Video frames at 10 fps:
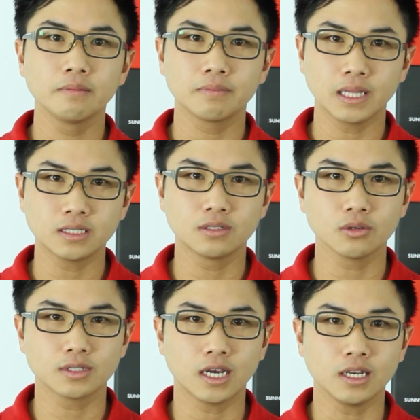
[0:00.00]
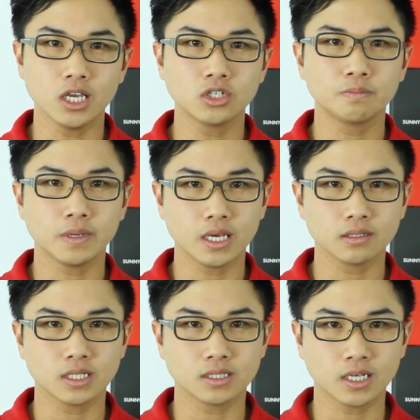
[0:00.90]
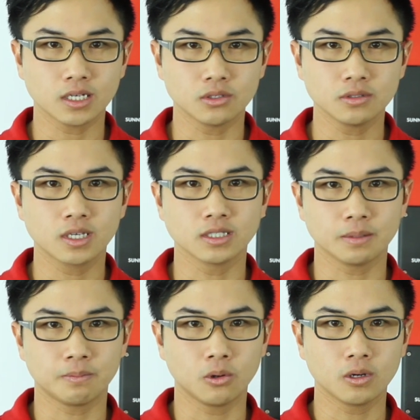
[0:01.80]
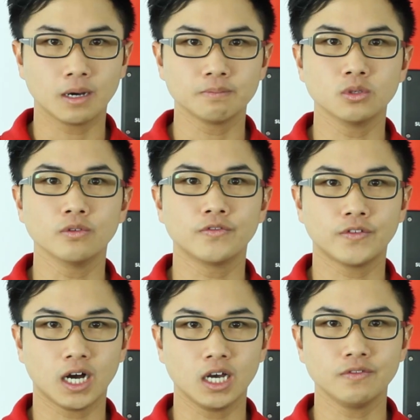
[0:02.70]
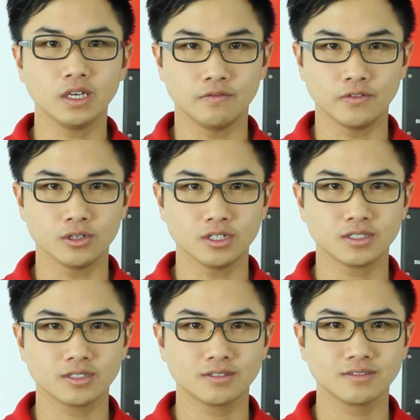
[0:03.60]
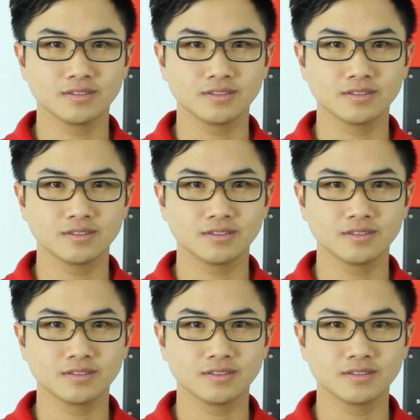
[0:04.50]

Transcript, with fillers: Please note that each PLC signal can support up to 5 inverters.